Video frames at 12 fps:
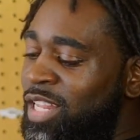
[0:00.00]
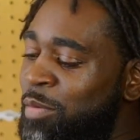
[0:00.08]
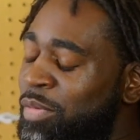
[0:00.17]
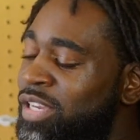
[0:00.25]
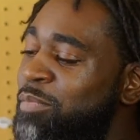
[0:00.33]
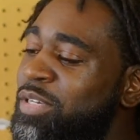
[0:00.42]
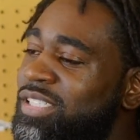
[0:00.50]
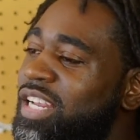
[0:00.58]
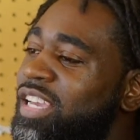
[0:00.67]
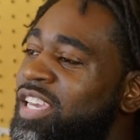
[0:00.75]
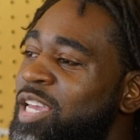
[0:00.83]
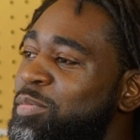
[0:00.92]
But in the midst of
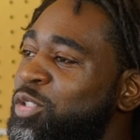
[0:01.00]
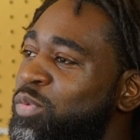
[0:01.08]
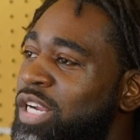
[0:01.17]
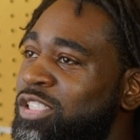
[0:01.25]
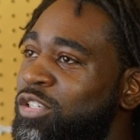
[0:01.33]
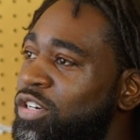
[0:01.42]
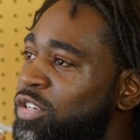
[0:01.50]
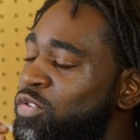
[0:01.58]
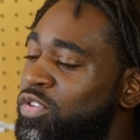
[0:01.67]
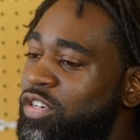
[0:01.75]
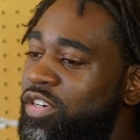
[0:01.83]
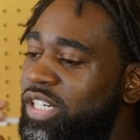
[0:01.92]
that camp is when I started
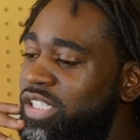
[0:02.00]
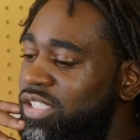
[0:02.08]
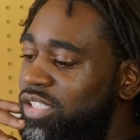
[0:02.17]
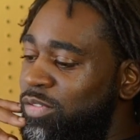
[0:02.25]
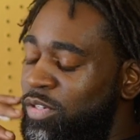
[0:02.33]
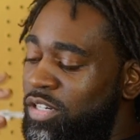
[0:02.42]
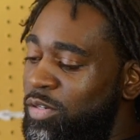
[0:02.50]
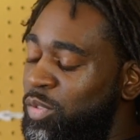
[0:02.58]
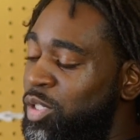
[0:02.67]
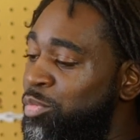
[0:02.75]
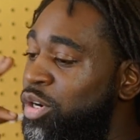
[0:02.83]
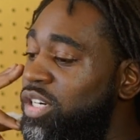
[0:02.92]
going crazy uh,
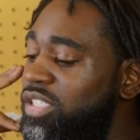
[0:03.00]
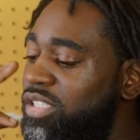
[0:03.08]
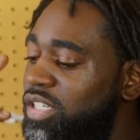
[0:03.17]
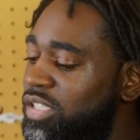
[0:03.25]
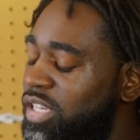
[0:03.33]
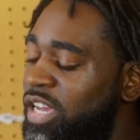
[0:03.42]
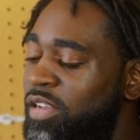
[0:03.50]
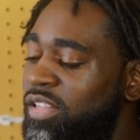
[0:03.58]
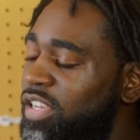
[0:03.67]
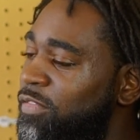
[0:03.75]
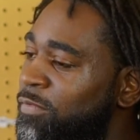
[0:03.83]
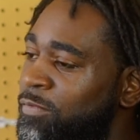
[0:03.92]
with the Percocets. I had a
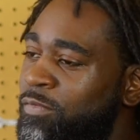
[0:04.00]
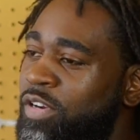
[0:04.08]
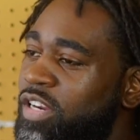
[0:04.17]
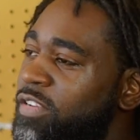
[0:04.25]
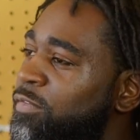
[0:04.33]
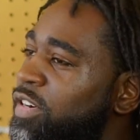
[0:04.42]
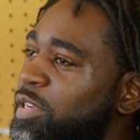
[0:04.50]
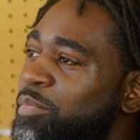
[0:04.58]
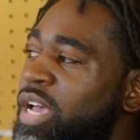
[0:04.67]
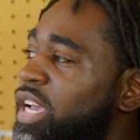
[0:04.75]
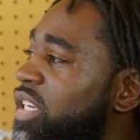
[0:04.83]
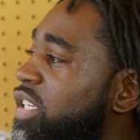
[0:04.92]
like very very
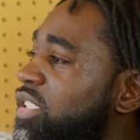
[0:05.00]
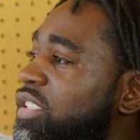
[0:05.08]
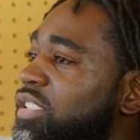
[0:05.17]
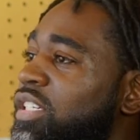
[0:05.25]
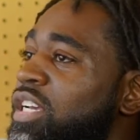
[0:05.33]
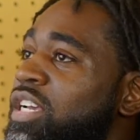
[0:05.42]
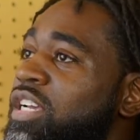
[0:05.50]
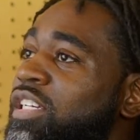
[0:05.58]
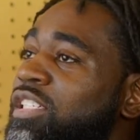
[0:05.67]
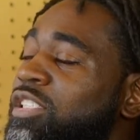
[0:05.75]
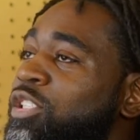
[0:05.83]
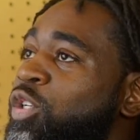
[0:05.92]
bad addiction.
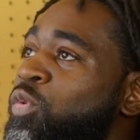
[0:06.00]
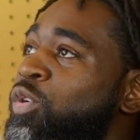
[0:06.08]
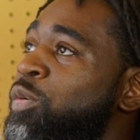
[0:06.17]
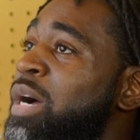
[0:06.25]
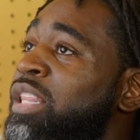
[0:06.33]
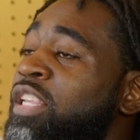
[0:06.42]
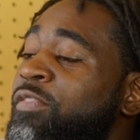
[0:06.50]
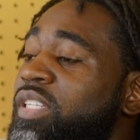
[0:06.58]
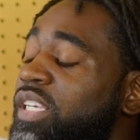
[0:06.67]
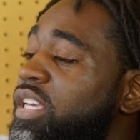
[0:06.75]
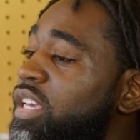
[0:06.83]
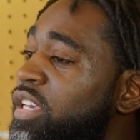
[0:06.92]
So um, I left
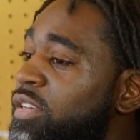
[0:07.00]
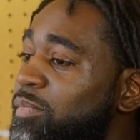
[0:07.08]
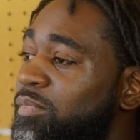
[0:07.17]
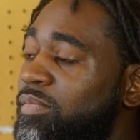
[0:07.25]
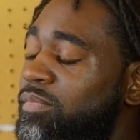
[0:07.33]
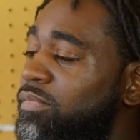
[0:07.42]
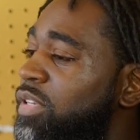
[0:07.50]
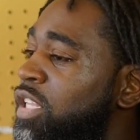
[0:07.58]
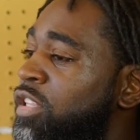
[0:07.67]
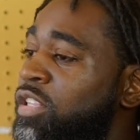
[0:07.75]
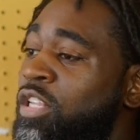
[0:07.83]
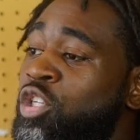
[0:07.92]
the camp.
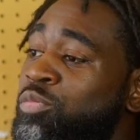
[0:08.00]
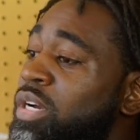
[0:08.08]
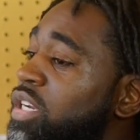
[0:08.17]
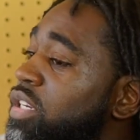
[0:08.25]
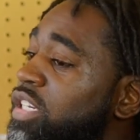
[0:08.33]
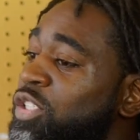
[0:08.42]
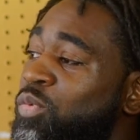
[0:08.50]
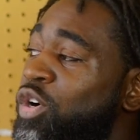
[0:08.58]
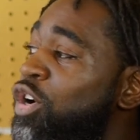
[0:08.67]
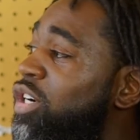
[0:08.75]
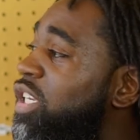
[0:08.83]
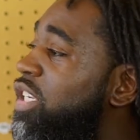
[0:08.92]
I lost my connection with
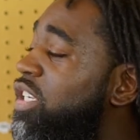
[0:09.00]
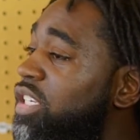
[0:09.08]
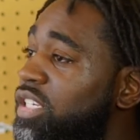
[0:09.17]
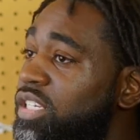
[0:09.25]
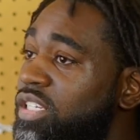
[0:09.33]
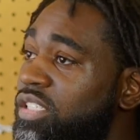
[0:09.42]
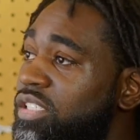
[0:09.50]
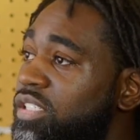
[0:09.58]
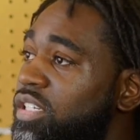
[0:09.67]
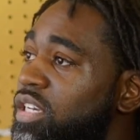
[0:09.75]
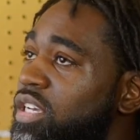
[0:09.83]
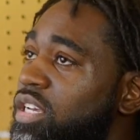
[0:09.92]
all the kids.